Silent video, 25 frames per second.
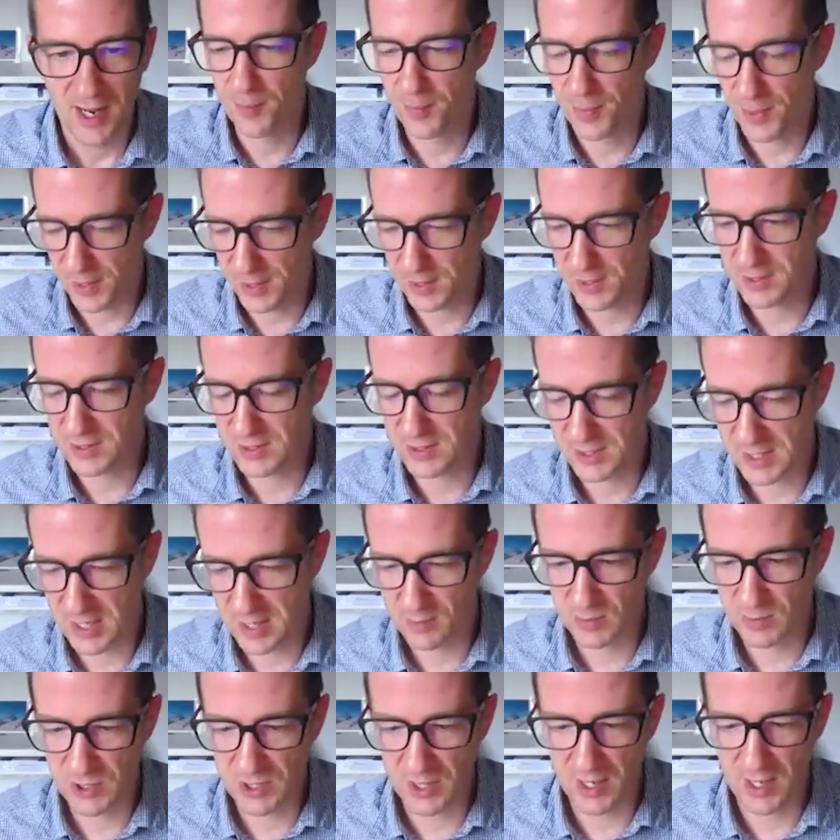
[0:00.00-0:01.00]
But at the
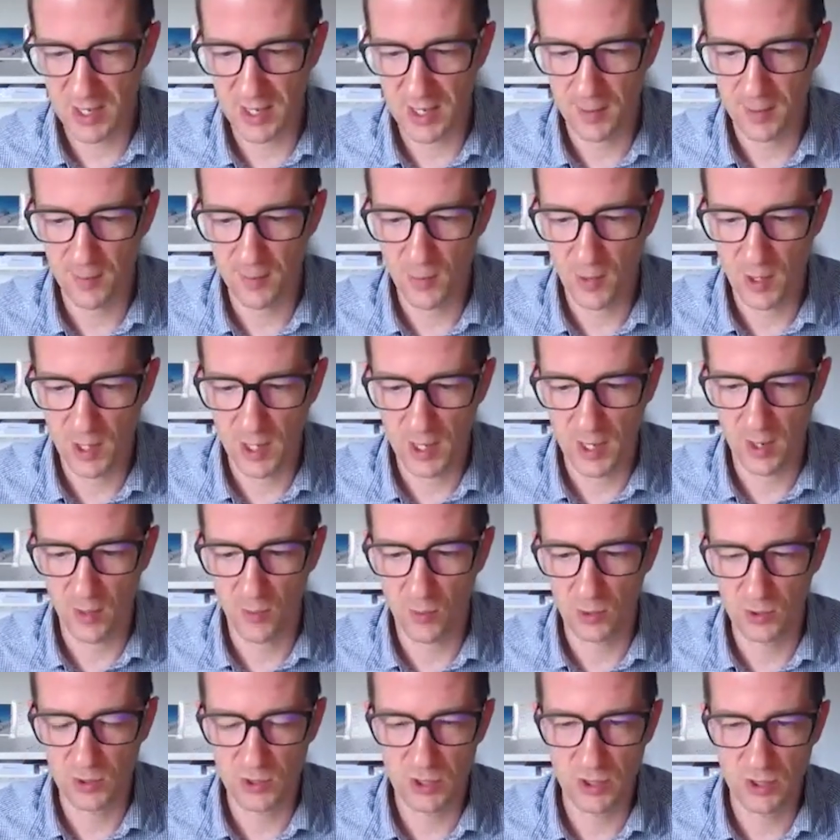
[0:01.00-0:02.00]
same time,
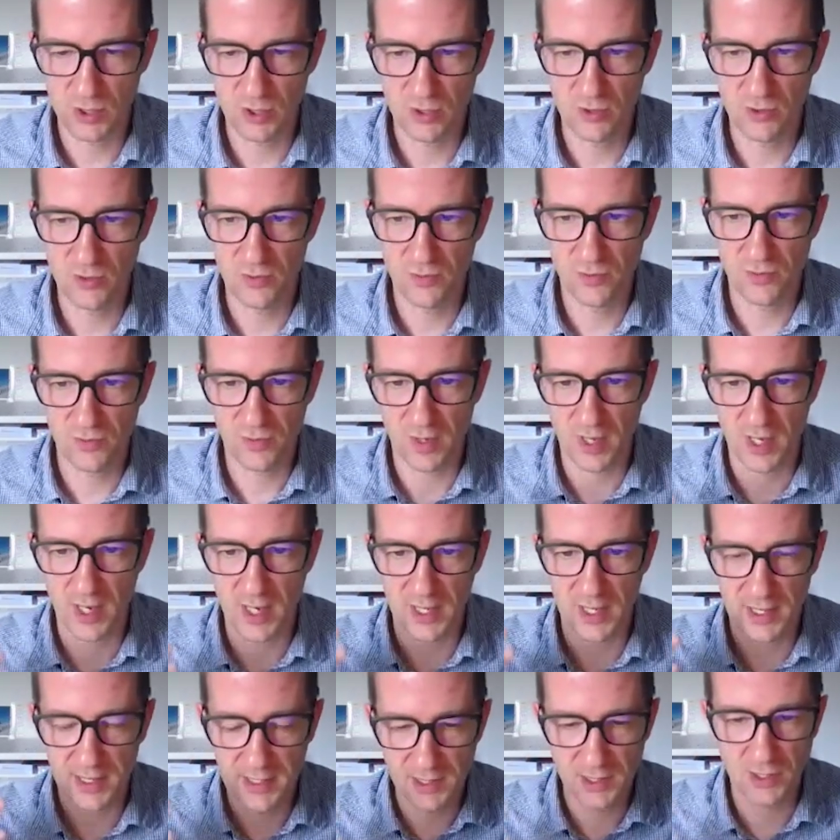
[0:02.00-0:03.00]
once you've
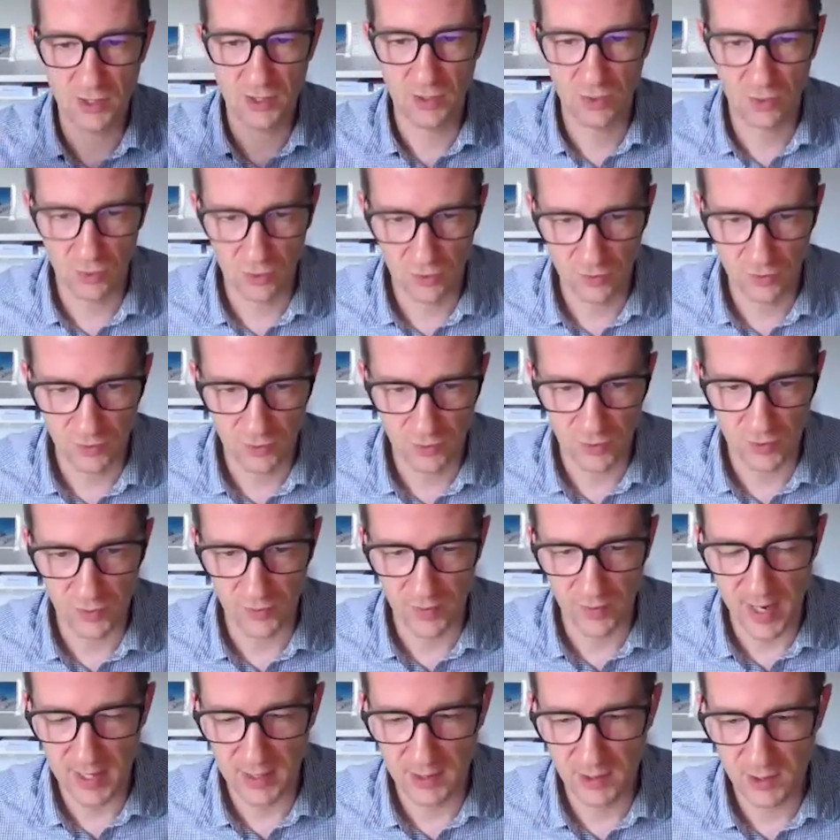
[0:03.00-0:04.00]
listed all of your
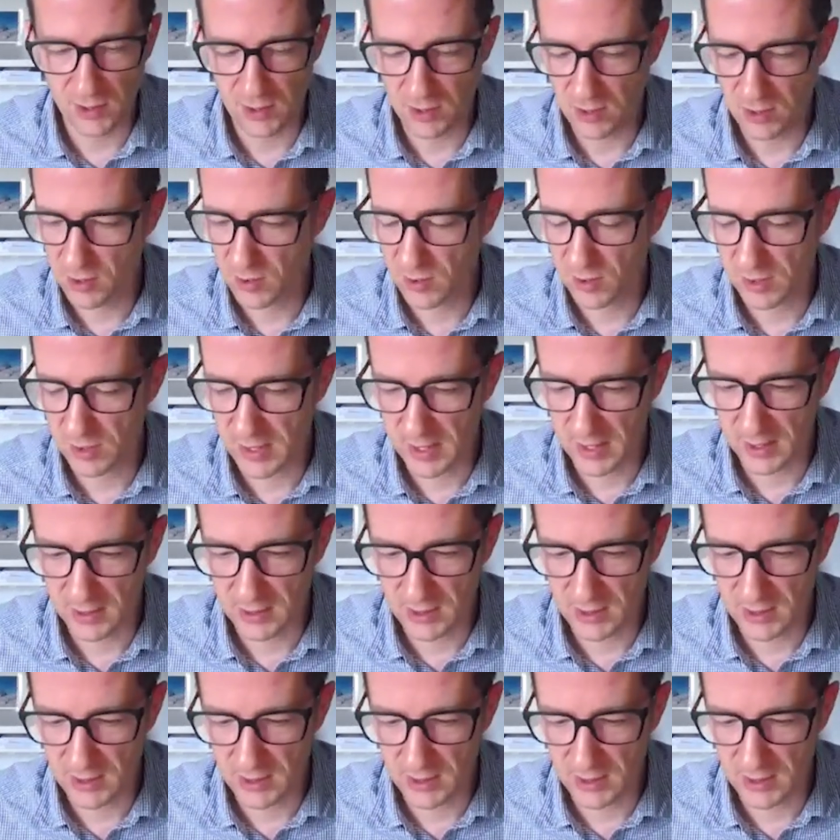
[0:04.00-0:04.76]
threats, you can then